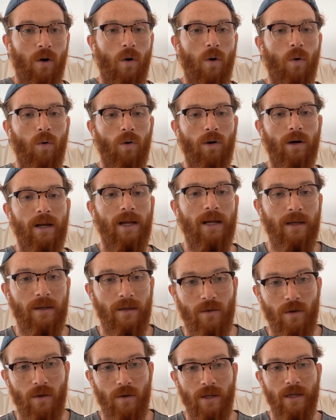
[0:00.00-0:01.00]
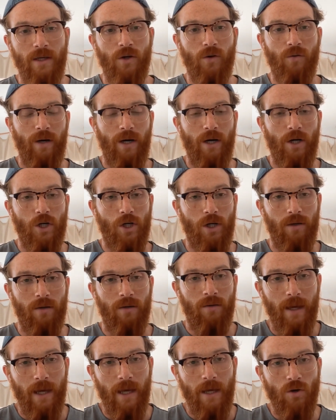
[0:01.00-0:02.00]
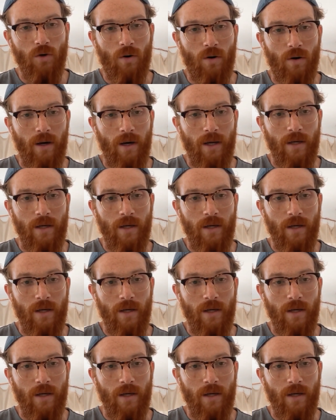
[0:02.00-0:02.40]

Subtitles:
owning the lead creation in your